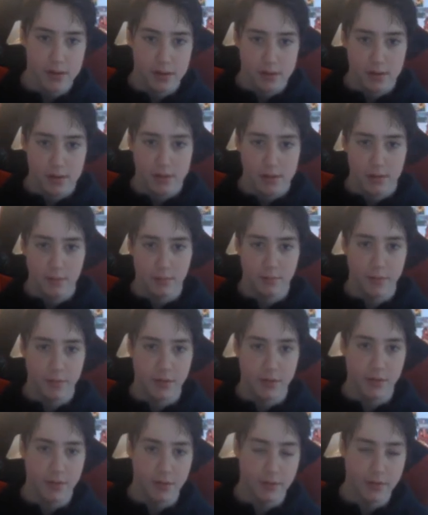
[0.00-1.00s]
a
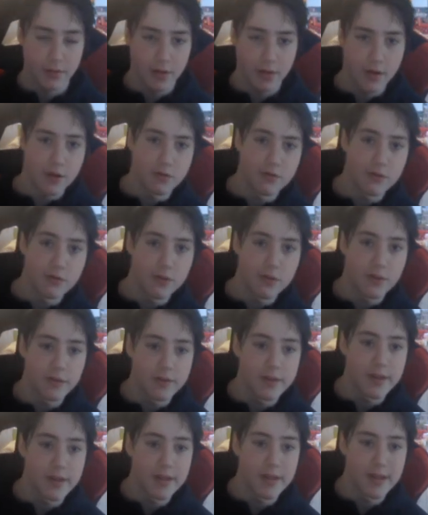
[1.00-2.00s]
period of like 100
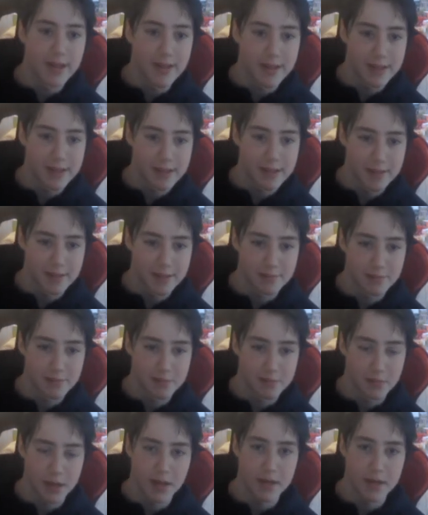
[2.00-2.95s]
years because